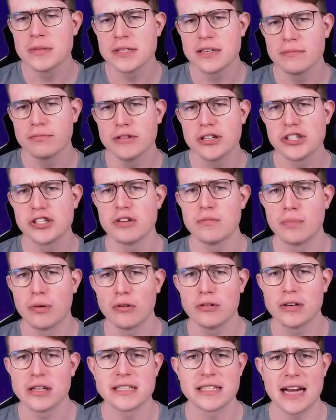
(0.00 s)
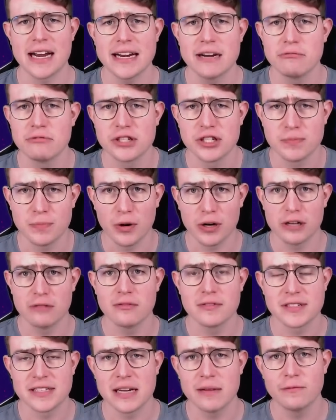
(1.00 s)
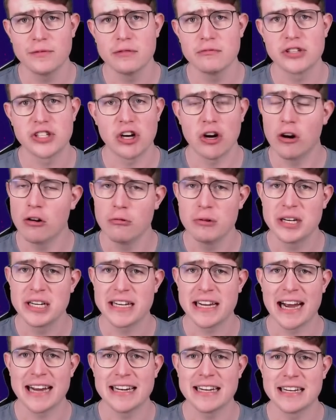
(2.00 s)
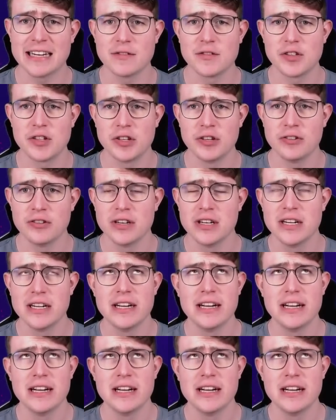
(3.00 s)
the bridge, your opponent is kind of responding with something, which already kind of gives you,